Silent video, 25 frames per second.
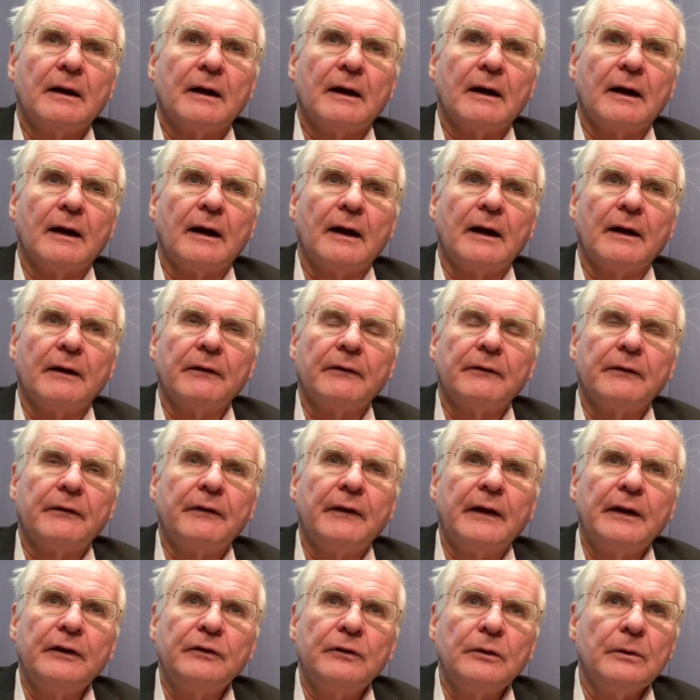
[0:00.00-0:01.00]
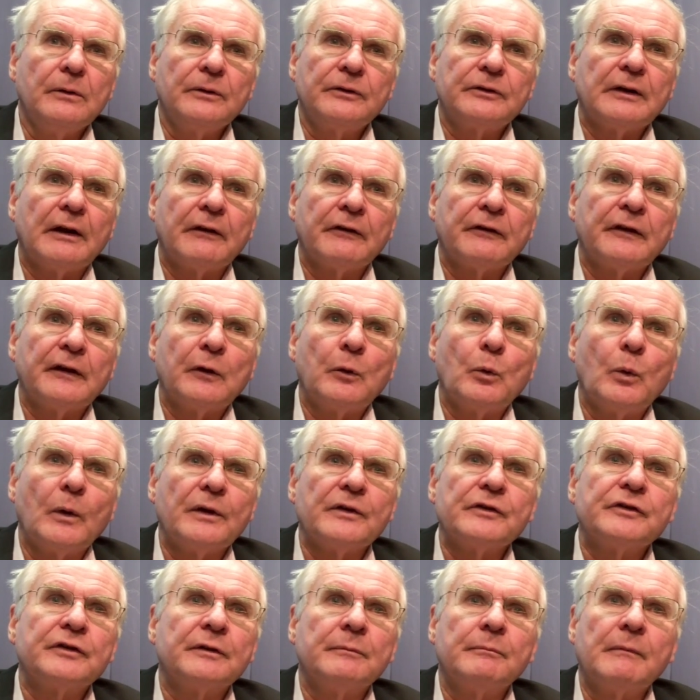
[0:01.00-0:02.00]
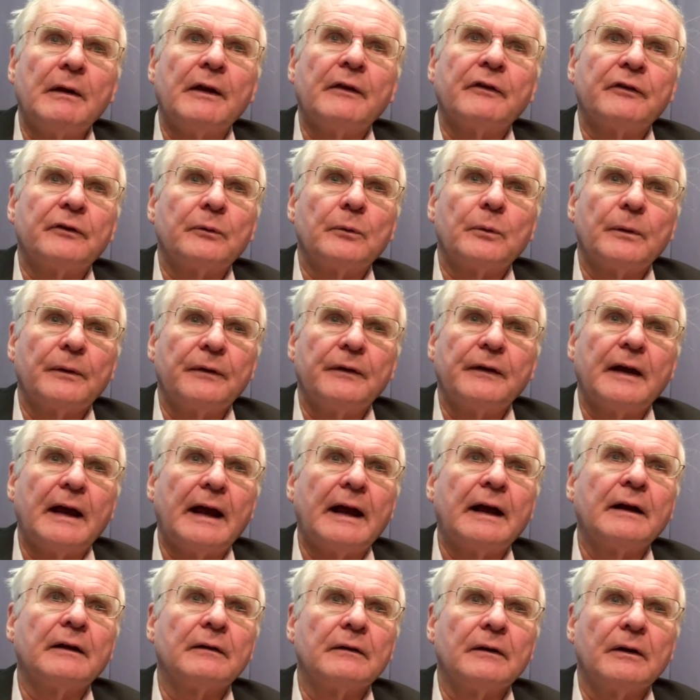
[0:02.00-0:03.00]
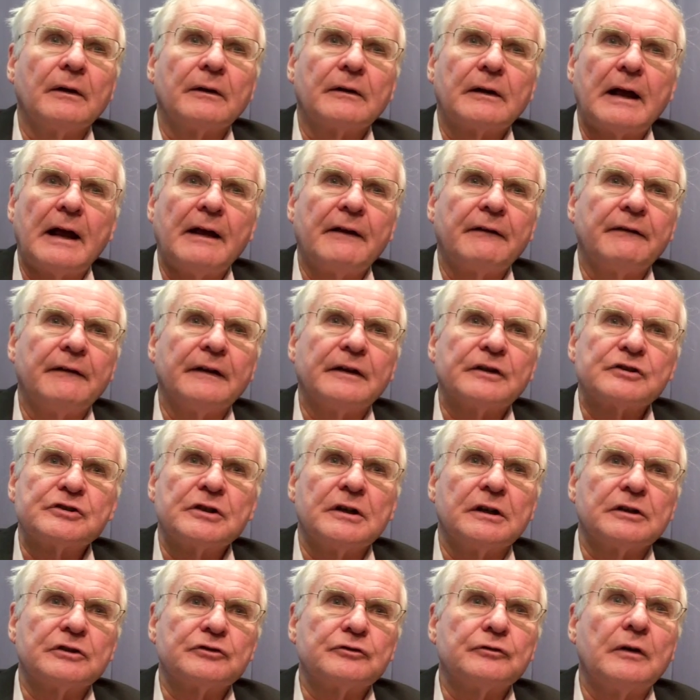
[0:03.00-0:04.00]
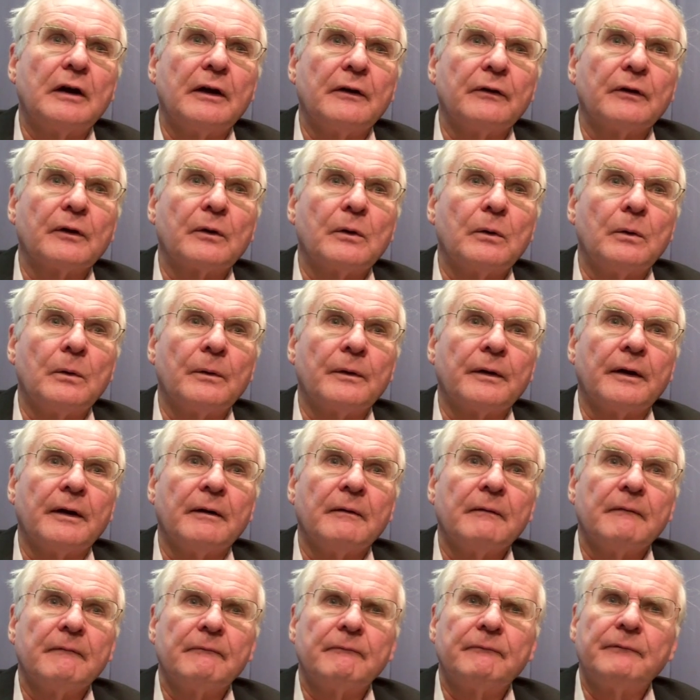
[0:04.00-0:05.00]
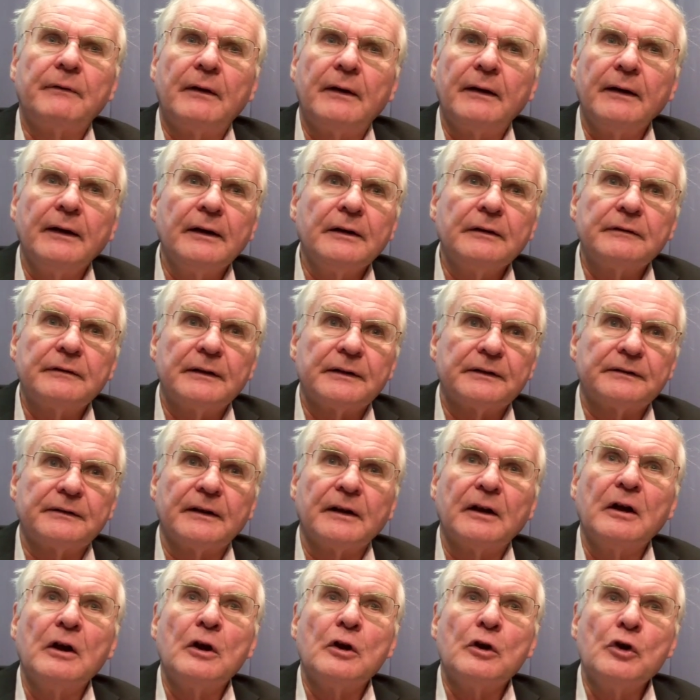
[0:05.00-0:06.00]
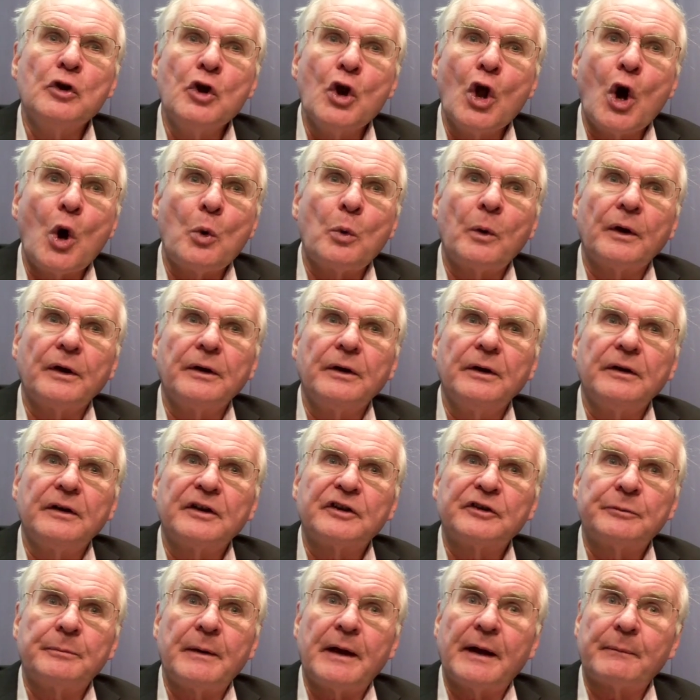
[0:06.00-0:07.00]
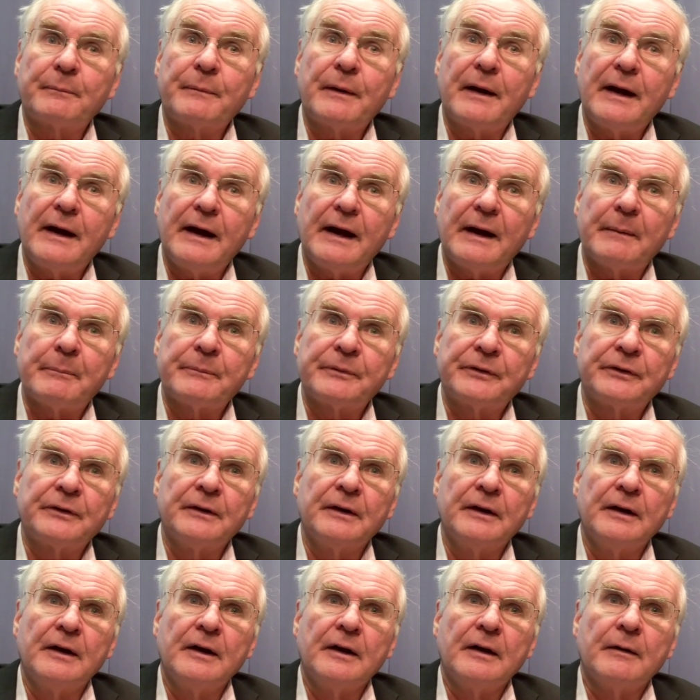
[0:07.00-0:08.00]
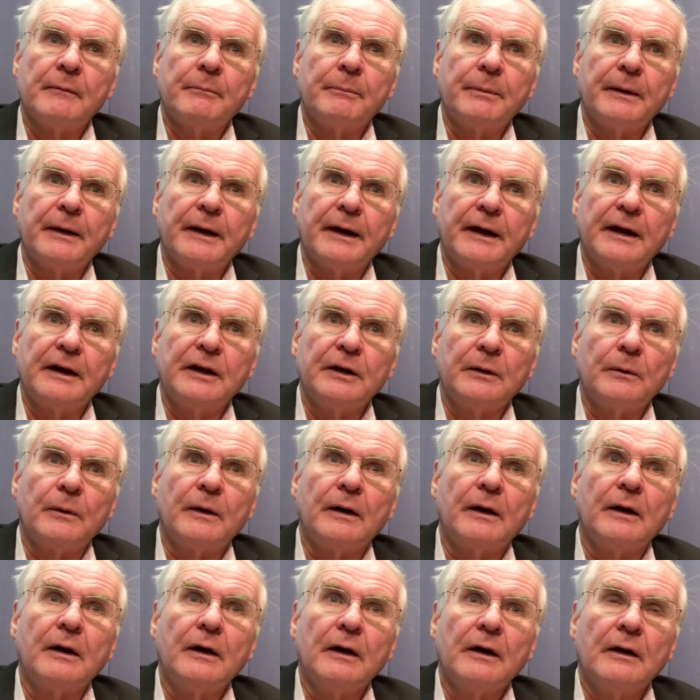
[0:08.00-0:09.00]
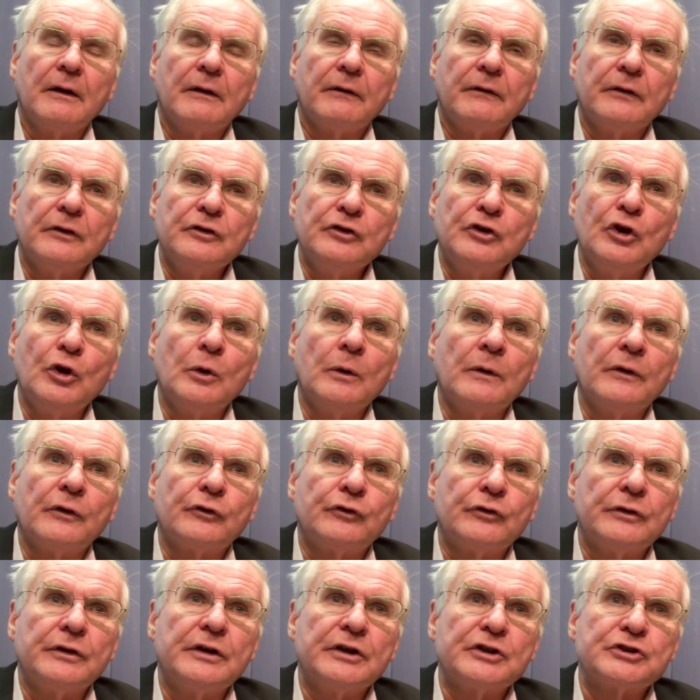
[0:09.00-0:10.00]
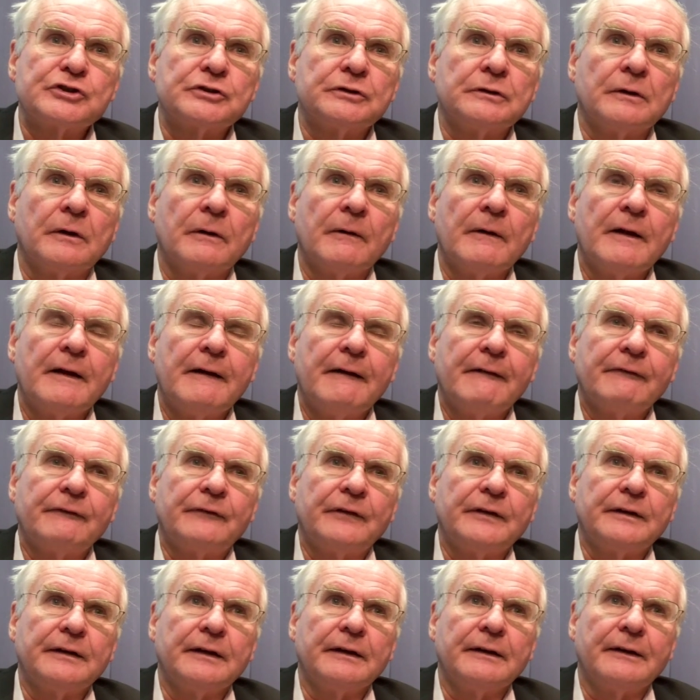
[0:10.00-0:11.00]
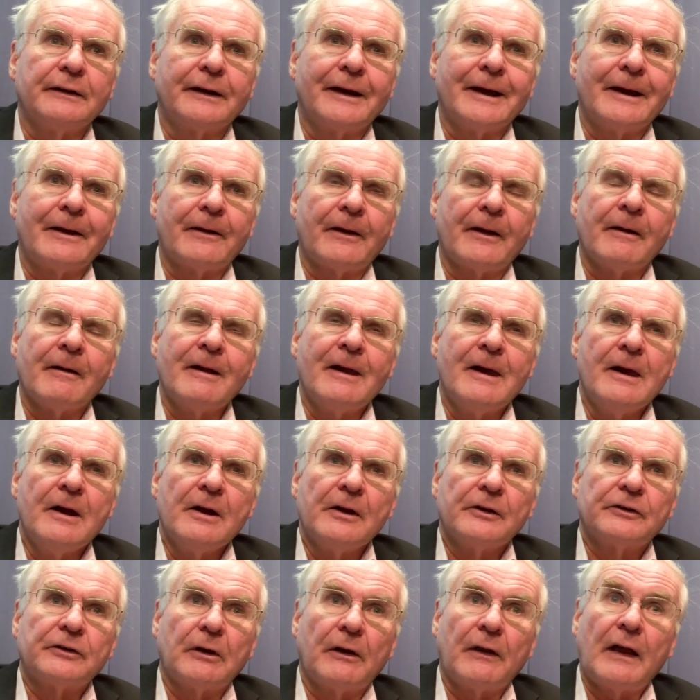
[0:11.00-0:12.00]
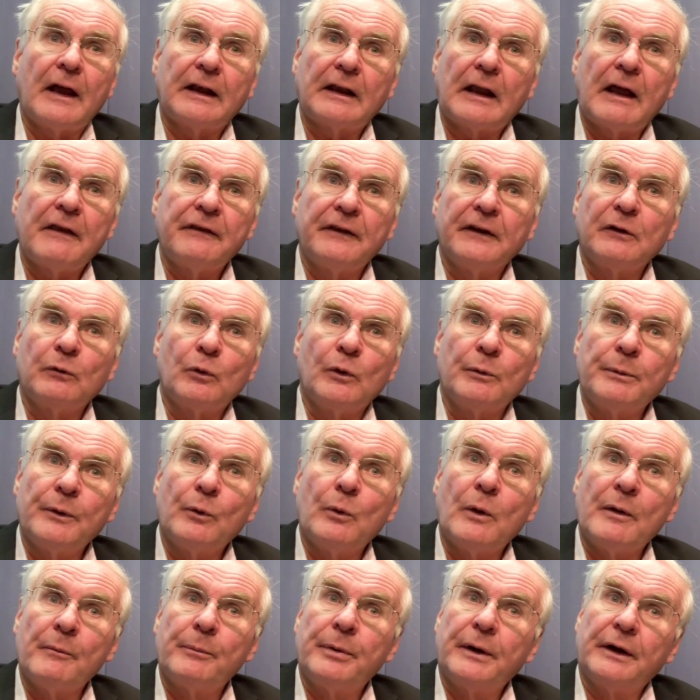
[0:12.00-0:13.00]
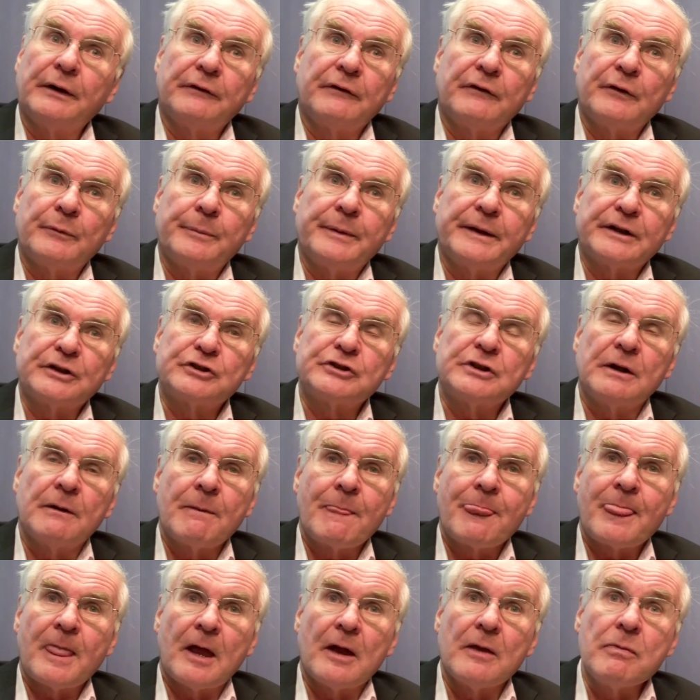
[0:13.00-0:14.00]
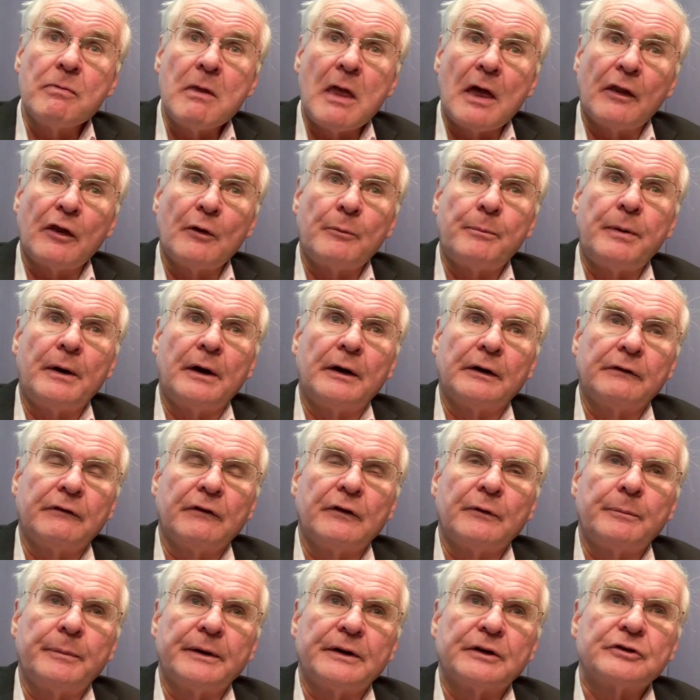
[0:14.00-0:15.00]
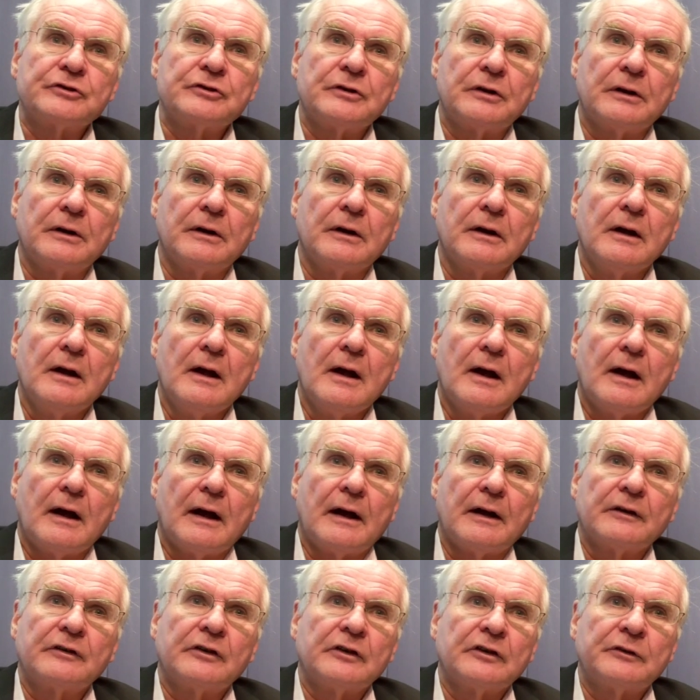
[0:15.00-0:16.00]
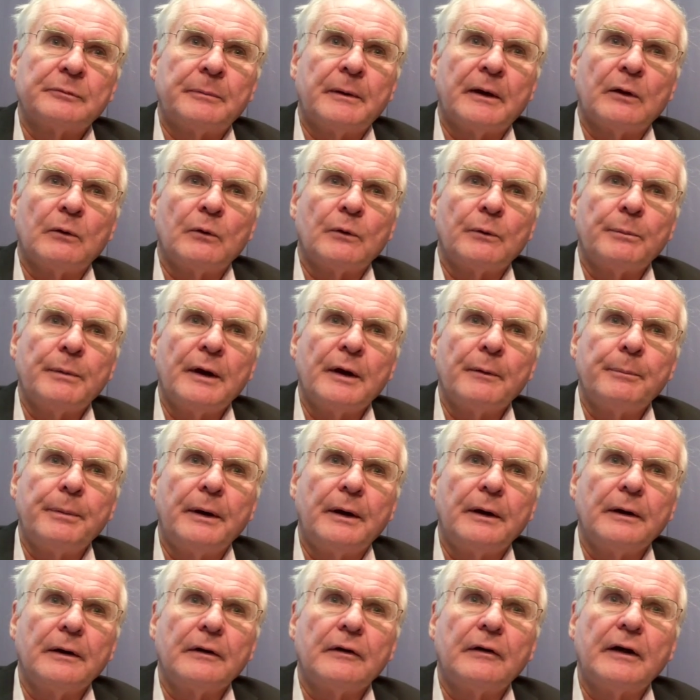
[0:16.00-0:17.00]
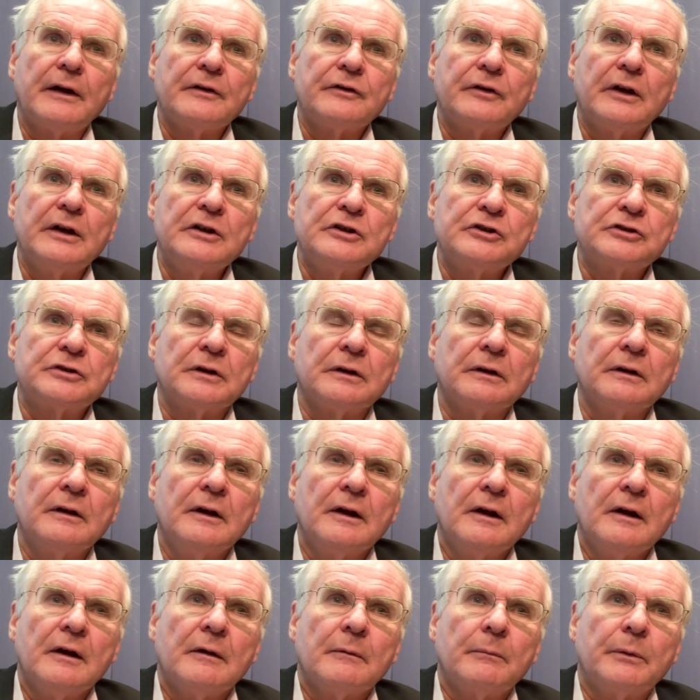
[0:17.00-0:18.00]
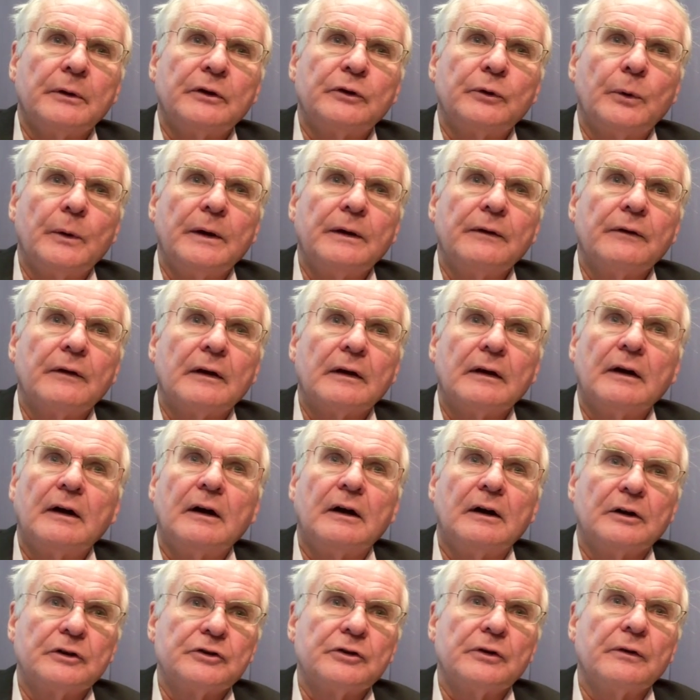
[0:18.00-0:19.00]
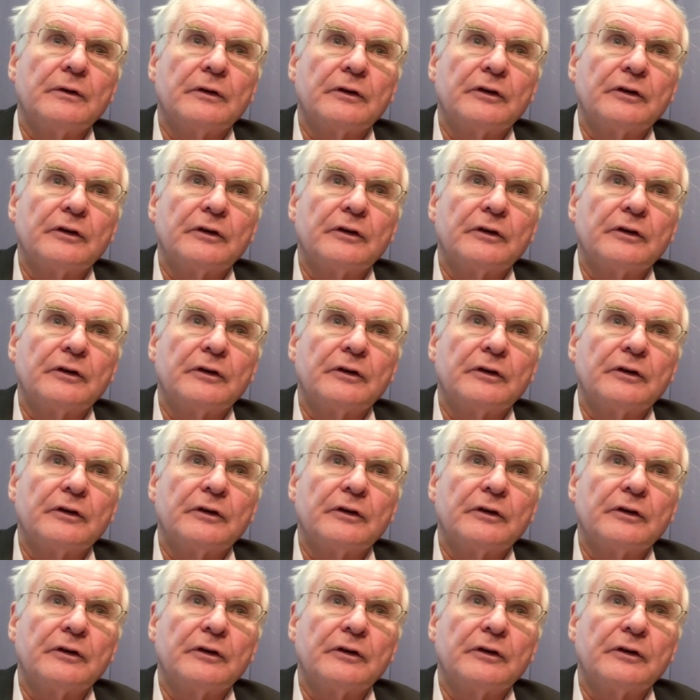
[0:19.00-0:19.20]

And they do something once a month with the Anglo-Catholic Church around the corner. Very interesting. Not what you'd expect perhaps, but here you are, the new and the traditional fitting together. So that, I think, will be one part of the picture. Another part of the picture, I suspect, will be a polarization between the large and the